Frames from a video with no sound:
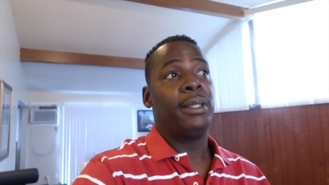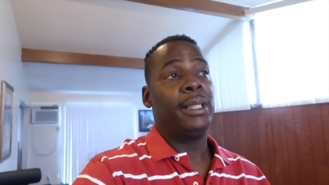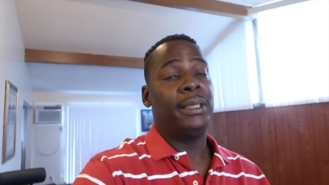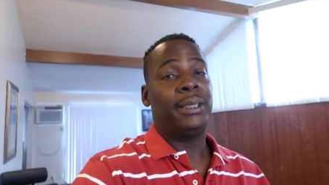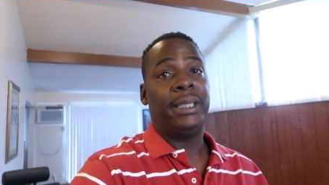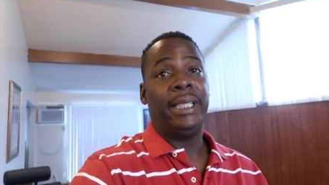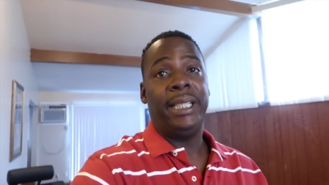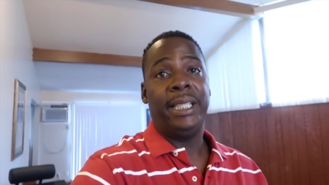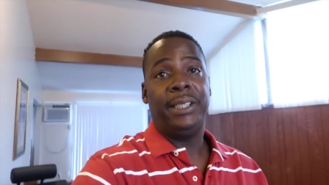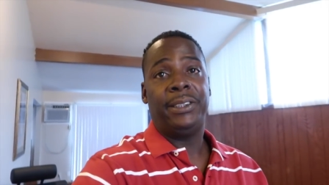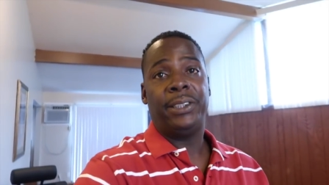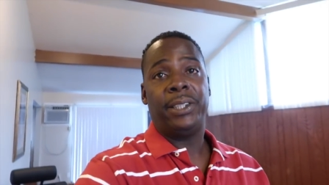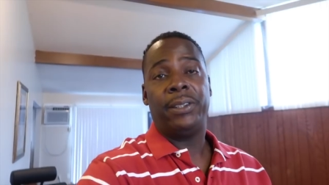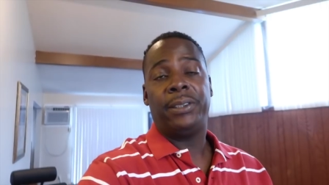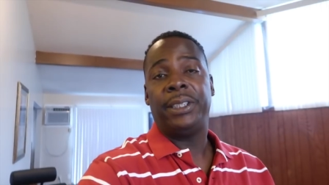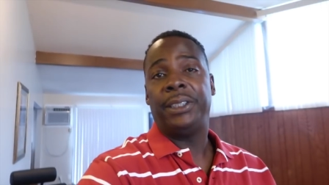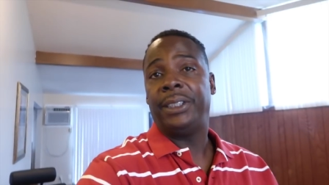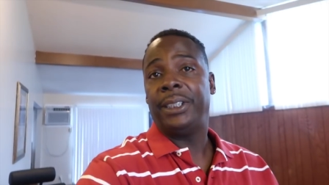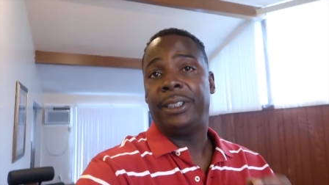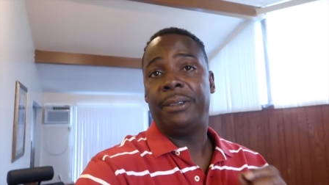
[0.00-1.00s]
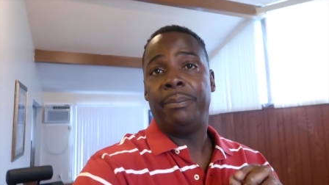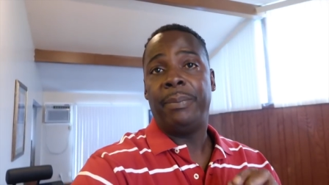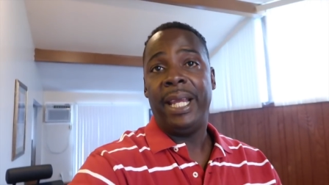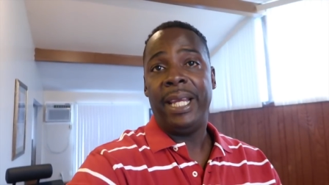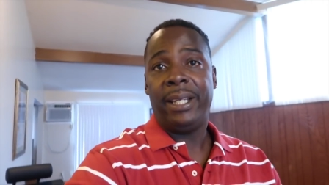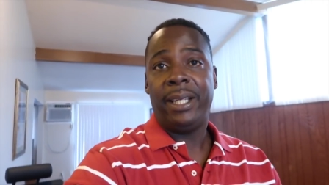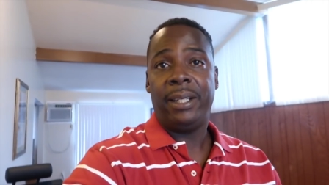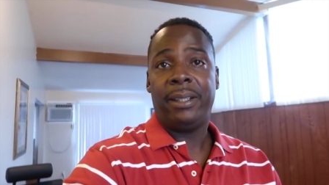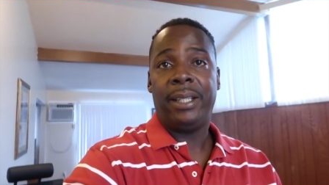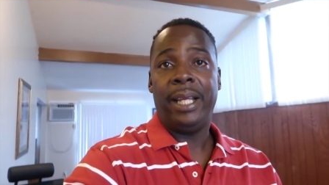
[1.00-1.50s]
It's easier to just
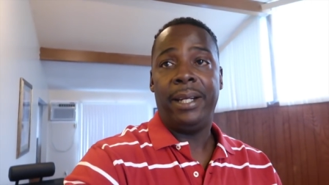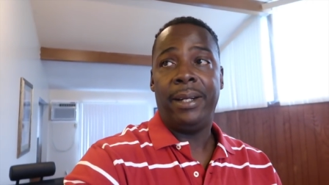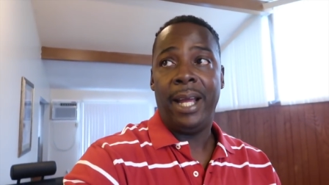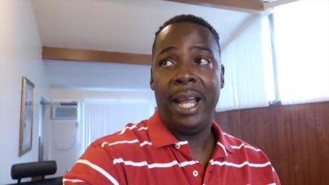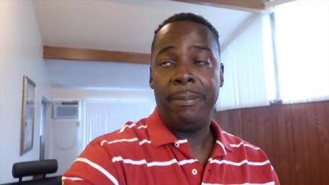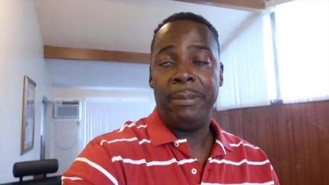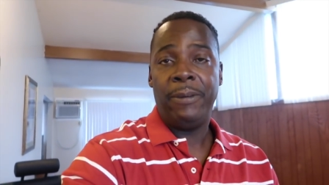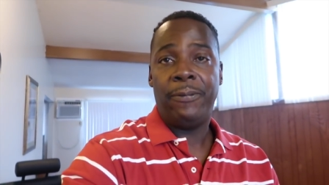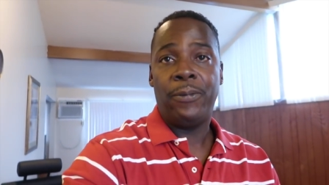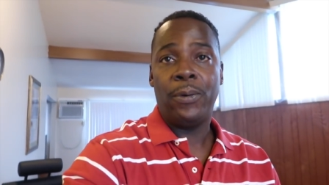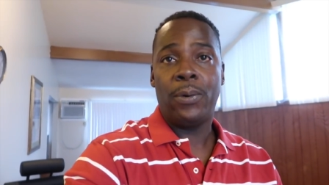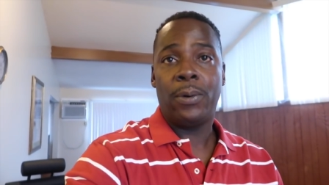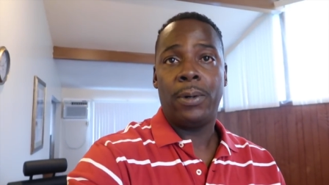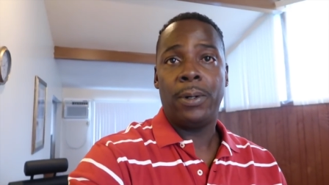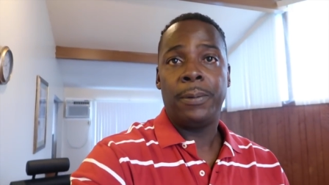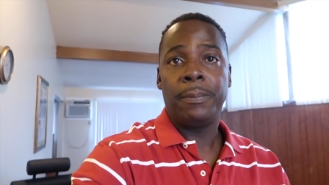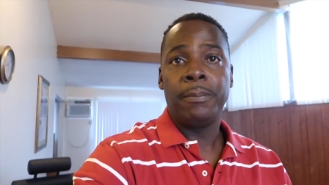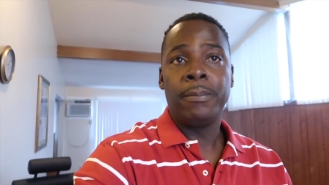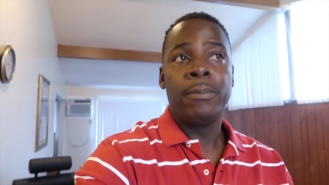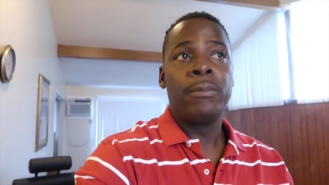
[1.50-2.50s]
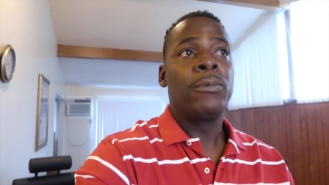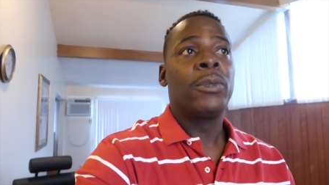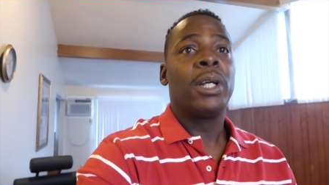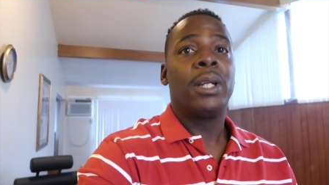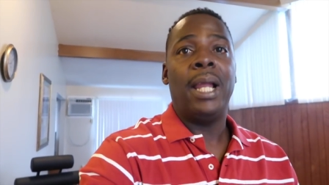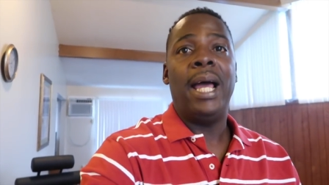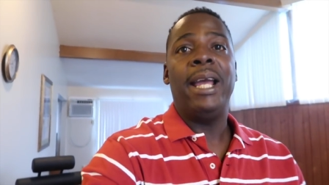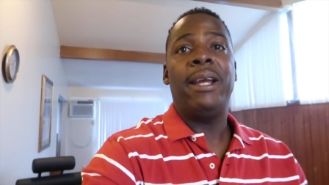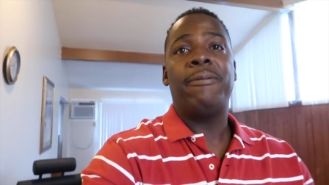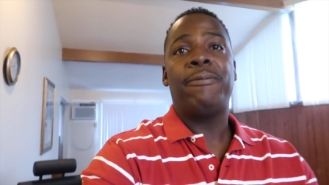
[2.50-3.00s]
make it the night before.
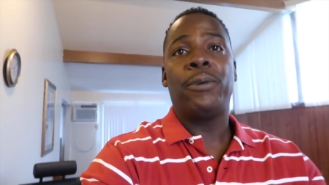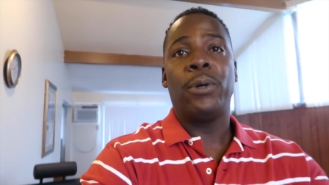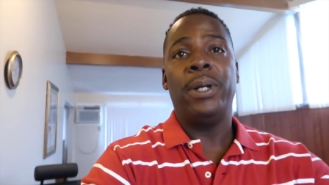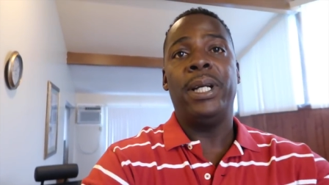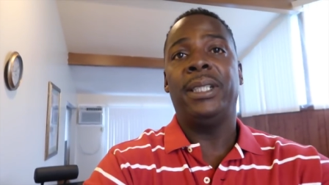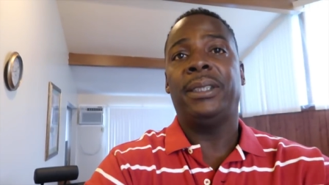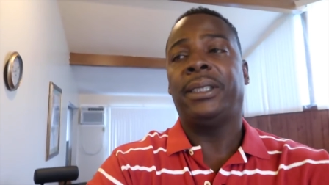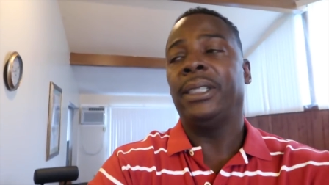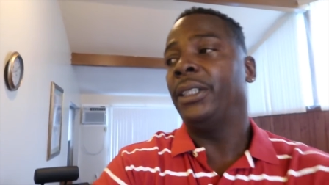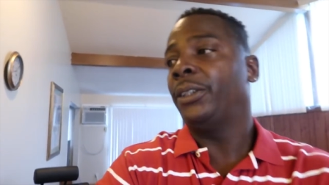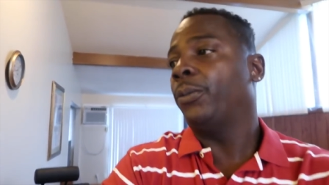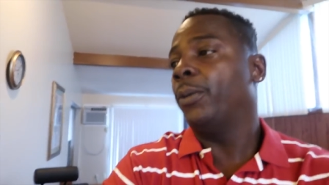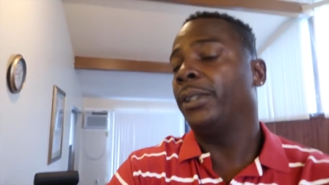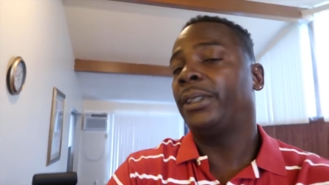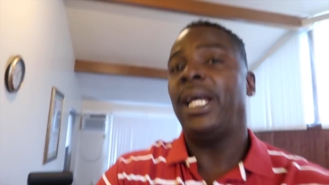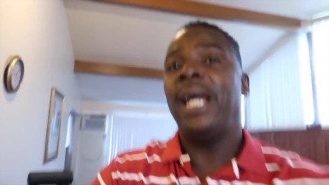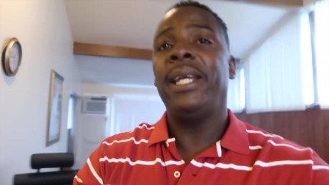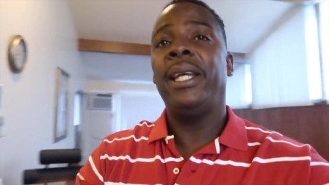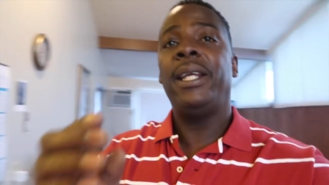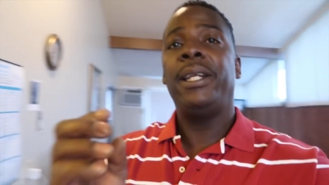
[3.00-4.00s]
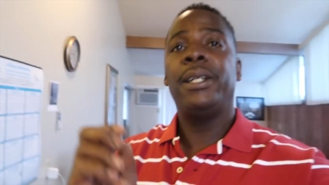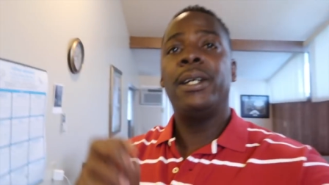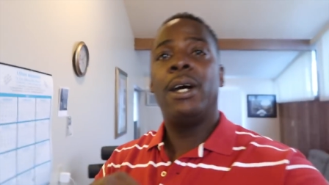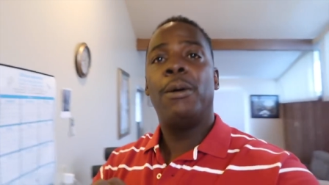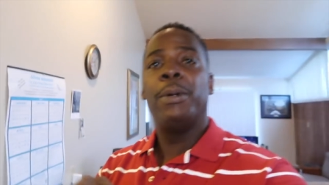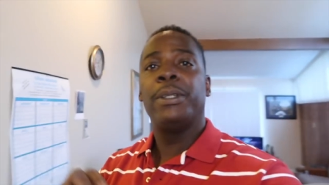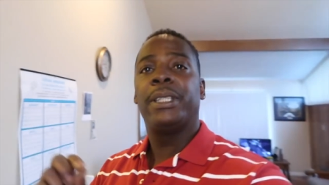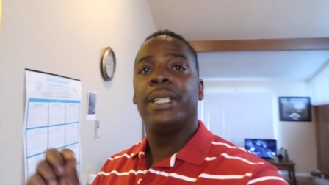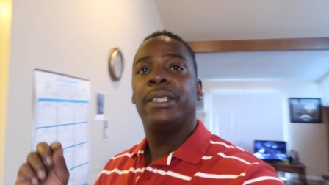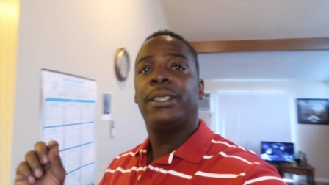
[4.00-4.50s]
Like for instance, once I get
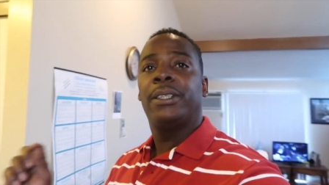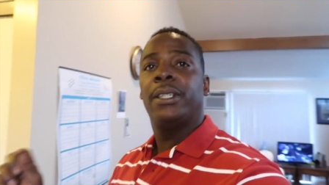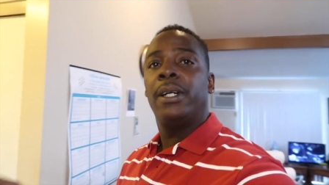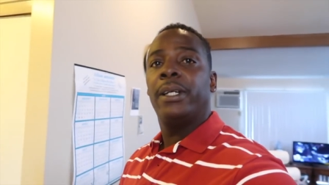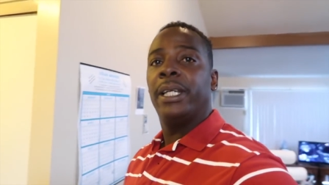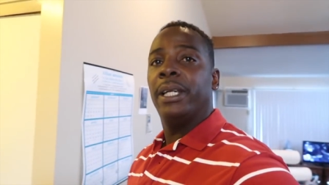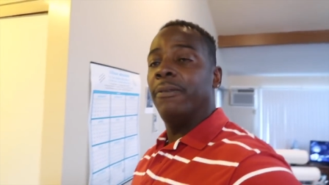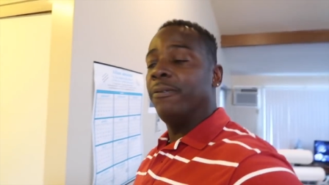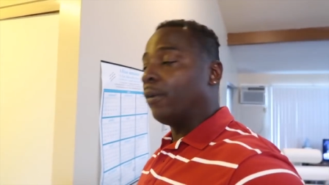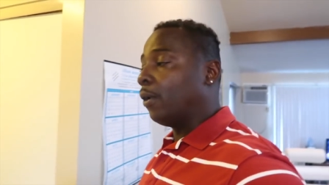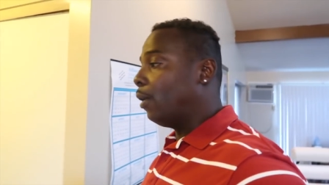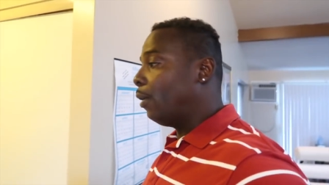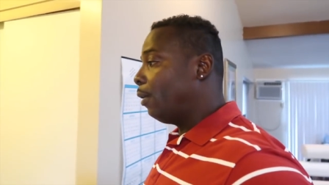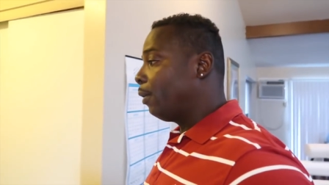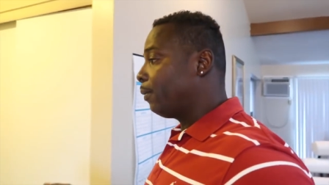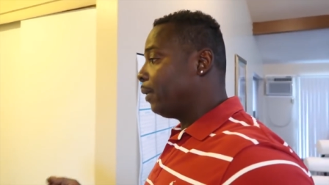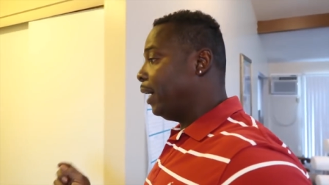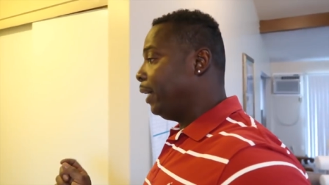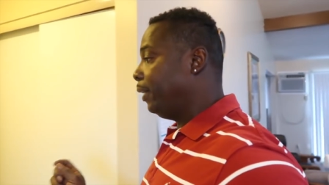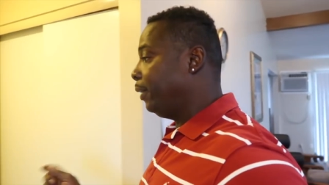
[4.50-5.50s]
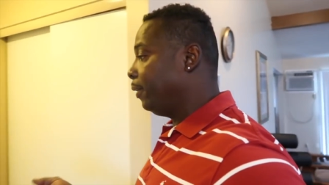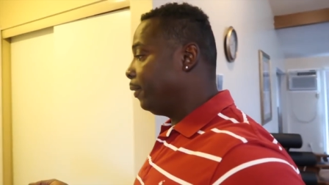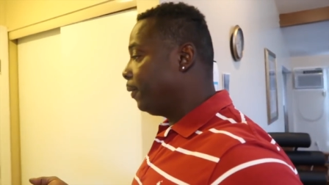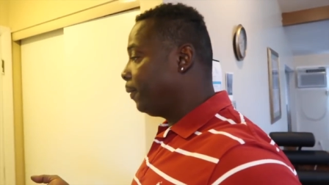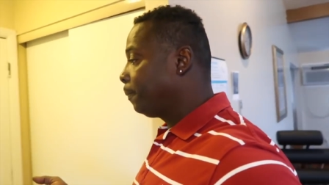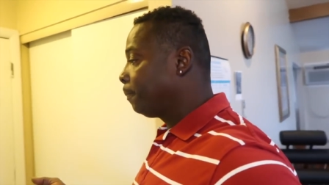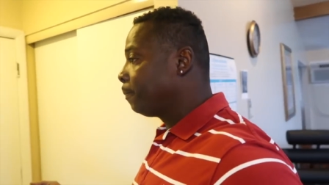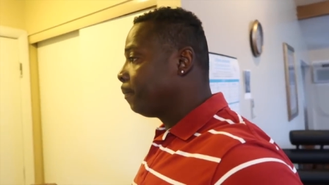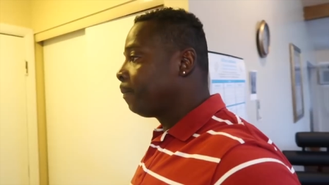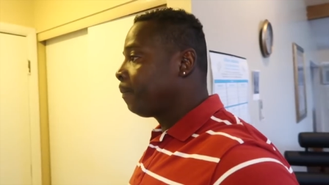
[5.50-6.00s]
done with this cooking vlog right
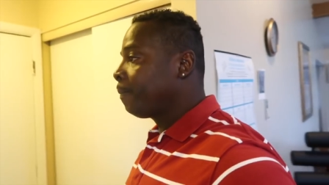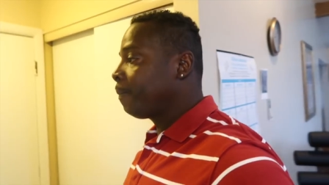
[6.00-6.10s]
here